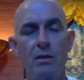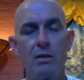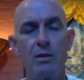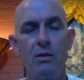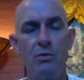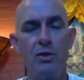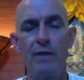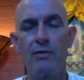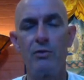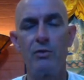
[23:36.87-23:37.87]
You will
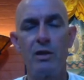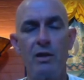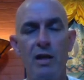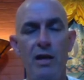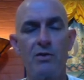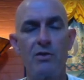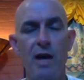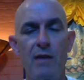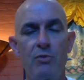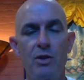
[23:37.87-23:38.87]
never realize
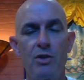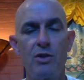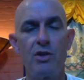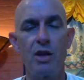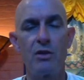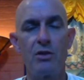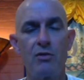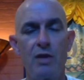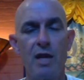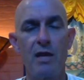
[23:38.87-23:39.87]
that which is
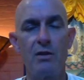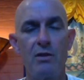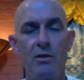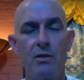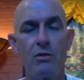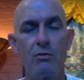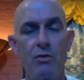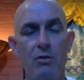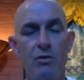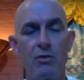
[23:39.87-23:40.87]
uncreated through
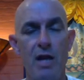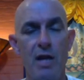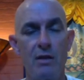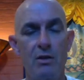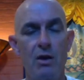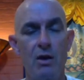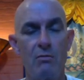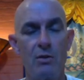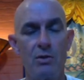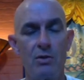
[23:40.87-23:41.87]
created
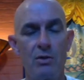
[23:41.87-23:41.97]
dharmas.